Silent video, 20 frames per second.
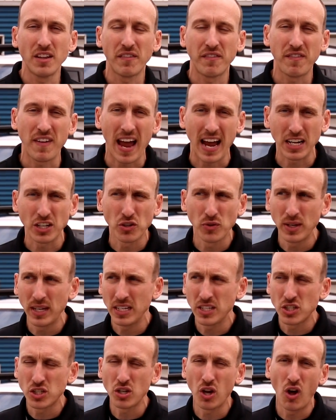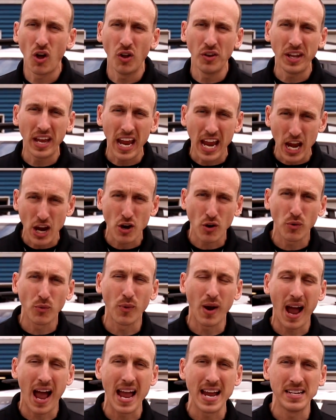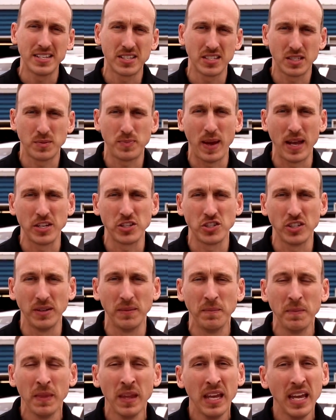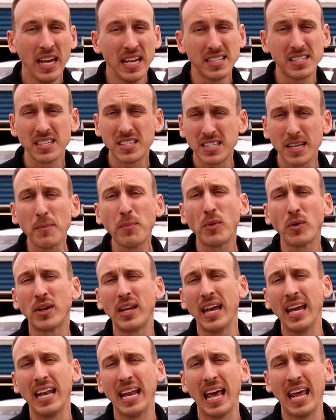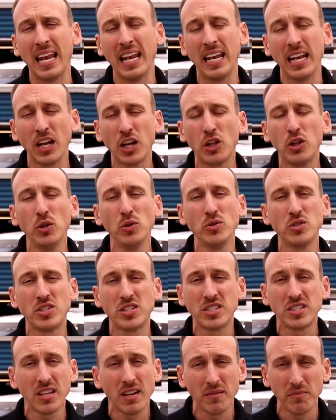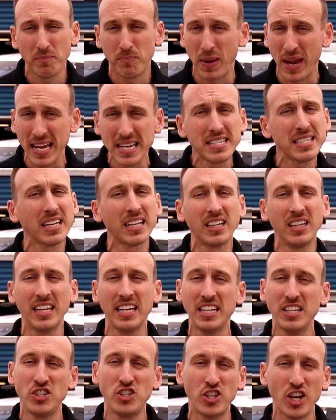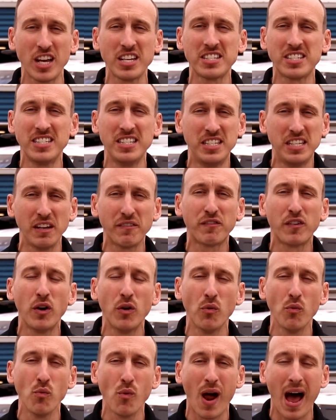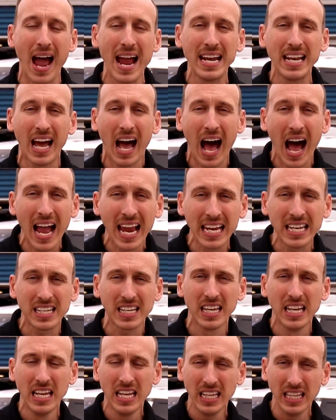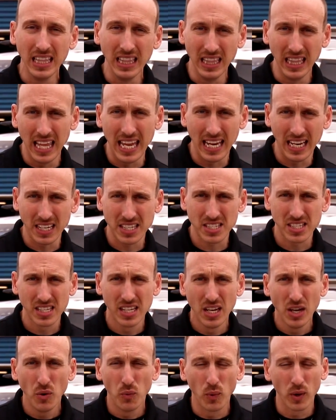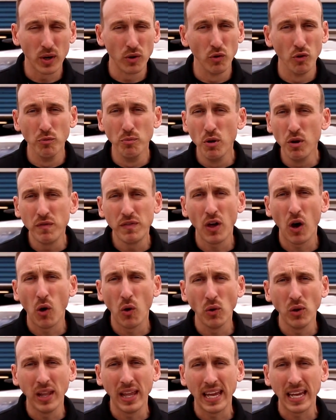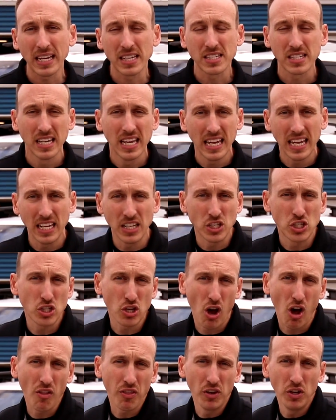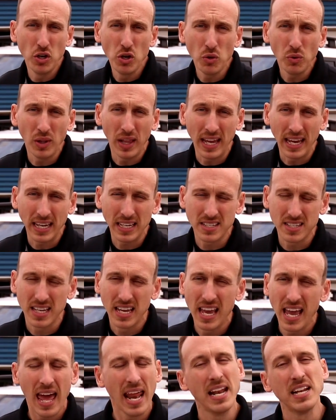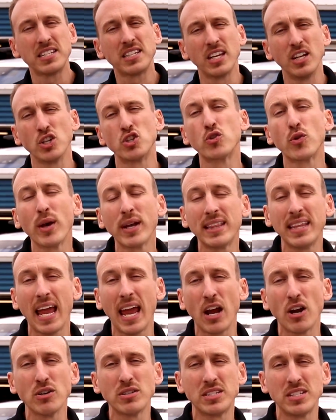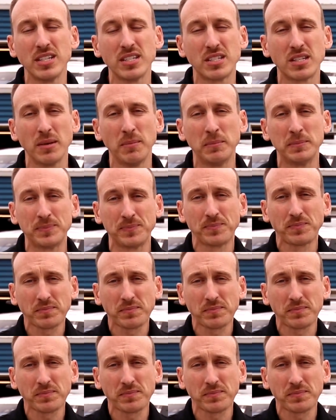the factory installed air ride suspension. It's a simple kit and it includes basically just different ride height links. We're gonna remove the old links, install the new links, and it's gonna trick the air system